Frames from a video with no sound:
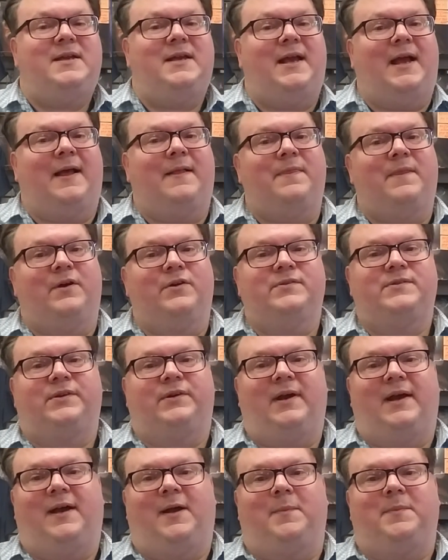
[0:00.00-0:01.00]
And those are
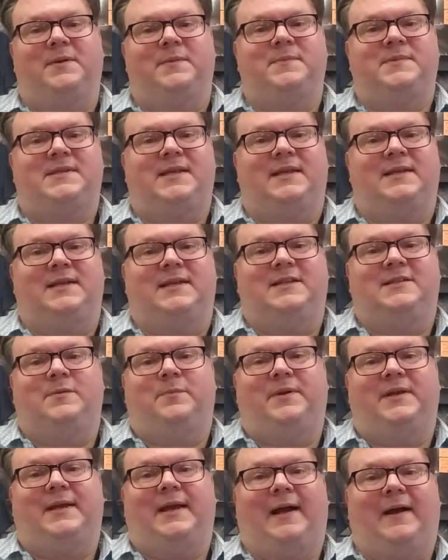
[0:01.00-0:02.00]
albums that need to
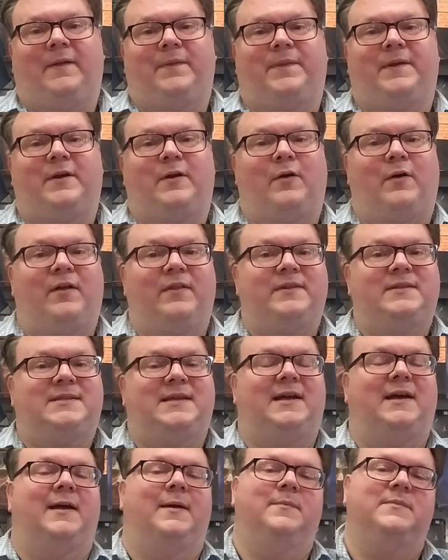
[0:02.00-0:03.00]
be out there all the
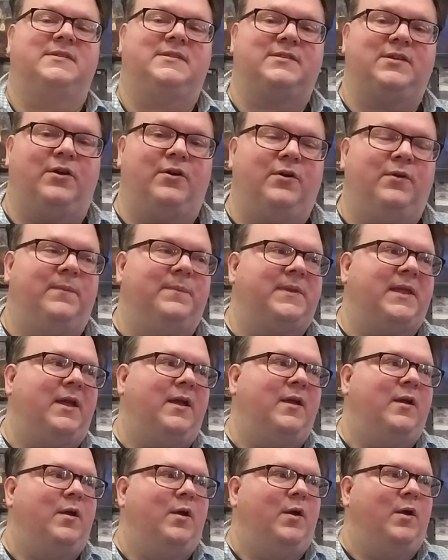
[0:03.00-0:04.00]
time. So
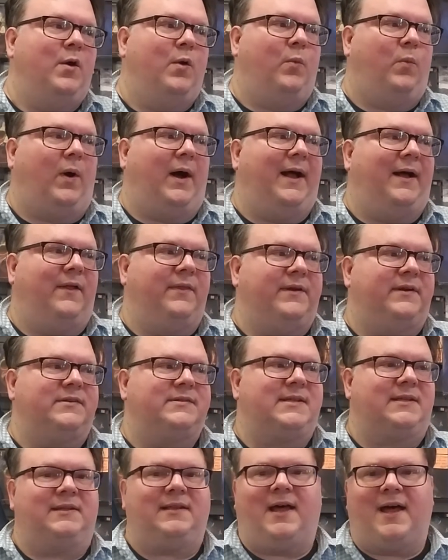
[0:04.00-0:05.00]
while there's
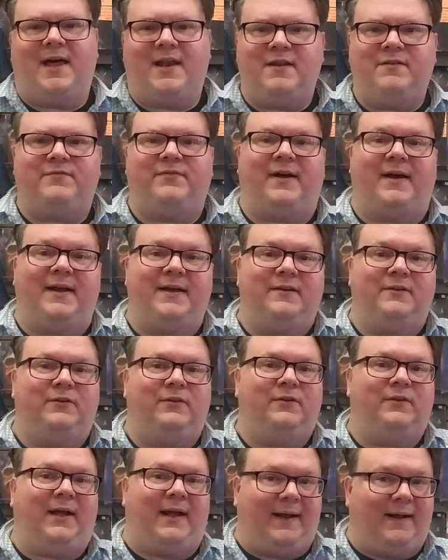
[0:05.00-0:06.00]
a lot of
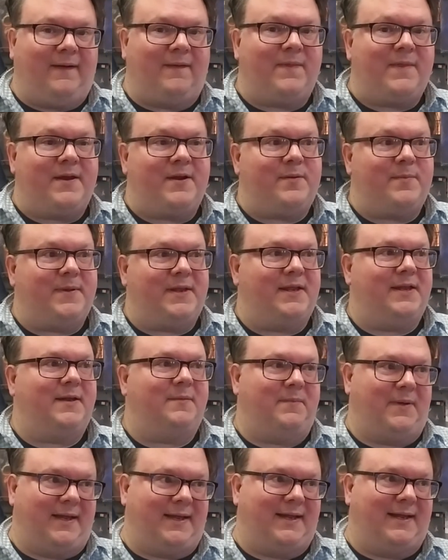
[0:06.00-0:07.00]
vinyl out there being
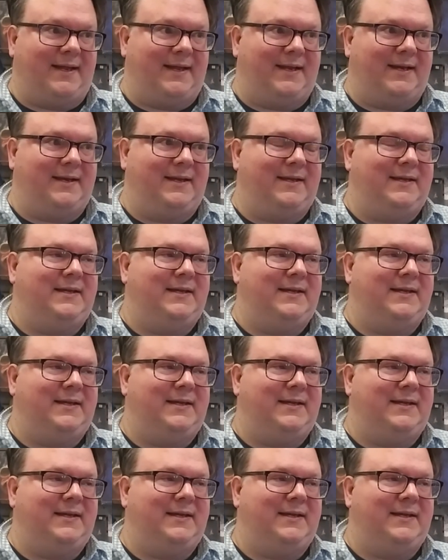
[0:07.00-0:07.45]
made,